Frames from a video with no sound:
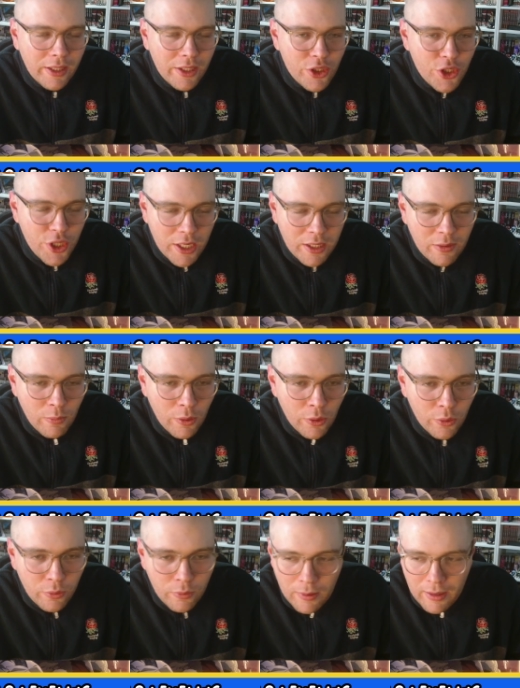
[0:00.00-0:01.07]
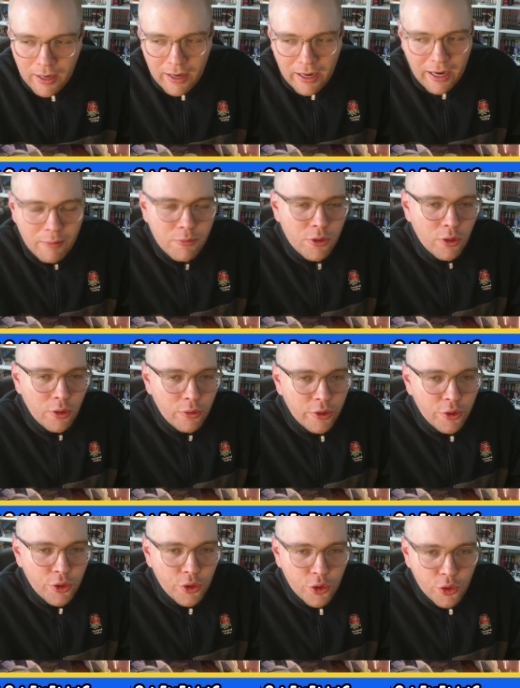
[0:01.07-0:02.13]
Jinwoo absolutely
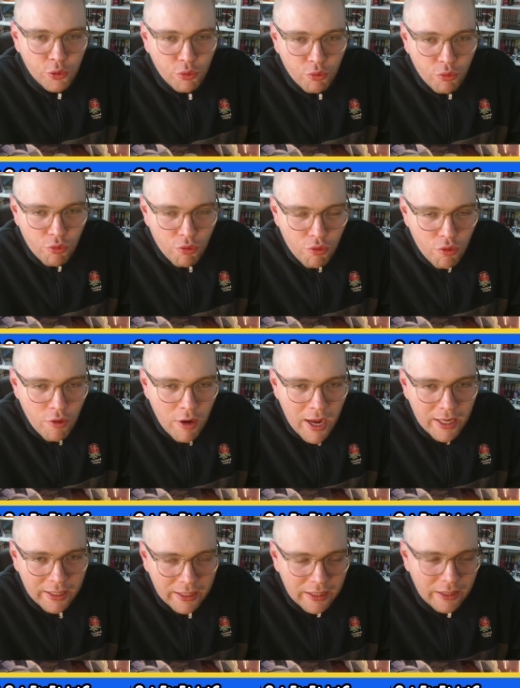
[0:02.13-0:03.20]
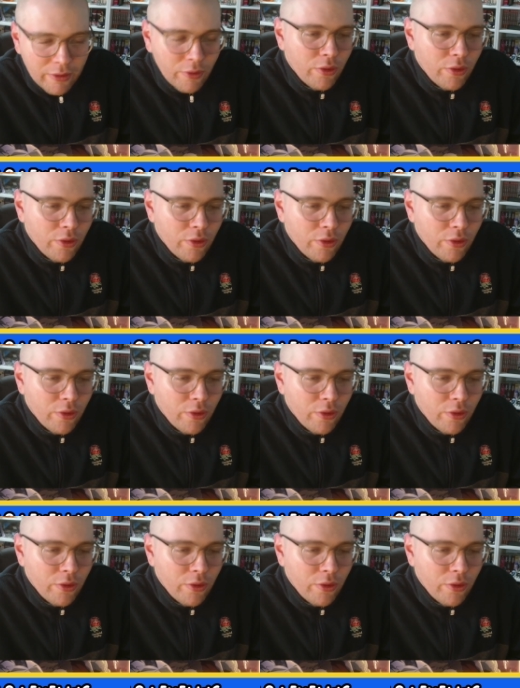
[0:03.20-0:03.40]
shredding